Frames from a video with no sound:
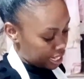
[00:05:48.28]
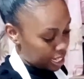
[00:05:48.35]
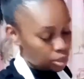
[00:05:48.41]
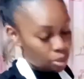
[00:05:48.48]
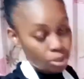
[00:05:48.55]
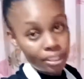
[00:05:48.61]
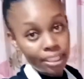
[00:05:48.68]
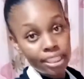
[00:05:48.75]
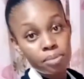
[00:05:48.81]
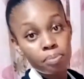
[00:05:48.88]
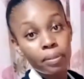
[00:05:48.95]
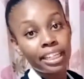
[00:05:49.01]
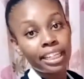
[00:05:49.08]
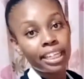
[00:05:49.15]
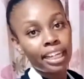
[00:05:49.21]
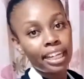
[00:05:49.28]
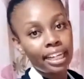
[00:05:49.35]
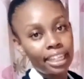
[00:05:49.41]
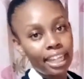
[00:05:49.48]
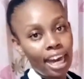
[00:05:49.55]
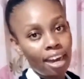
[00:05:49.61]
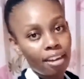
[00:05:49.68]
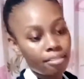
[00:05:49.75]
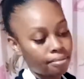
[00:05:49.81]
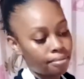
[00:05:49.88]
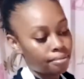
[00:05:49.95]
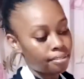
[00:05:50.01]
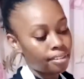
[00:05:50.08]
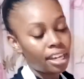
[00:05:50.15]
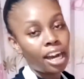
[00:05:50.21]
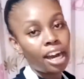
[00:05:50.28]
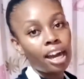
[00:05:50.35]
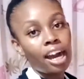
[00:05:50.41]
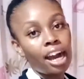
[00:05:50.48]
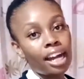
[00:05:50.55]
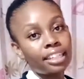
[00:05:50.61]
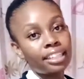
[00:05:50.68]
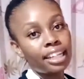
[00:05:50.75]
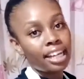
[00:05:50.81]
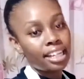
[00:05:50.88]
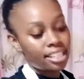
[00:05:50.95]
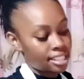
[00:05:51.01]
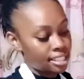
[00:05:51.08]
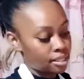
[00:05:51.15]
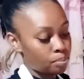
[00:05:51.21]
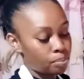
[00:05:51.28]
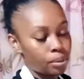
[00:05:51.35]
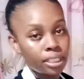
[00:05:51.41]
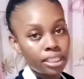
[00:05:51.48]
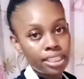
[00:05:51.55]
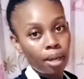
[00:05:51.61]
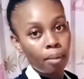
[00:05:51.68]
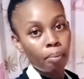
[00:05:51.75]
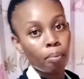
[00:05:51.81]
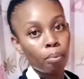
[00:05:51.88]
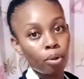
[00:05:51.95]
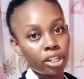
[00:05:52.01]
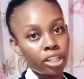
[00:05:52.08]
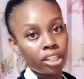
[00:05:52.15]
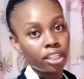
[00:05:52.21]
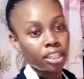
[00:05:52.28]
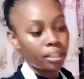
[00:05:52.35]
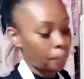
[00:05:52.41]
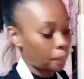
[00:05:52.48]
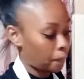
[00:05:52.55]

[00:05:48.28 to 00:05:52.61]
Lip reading: and so that my cake can have a nice built up body.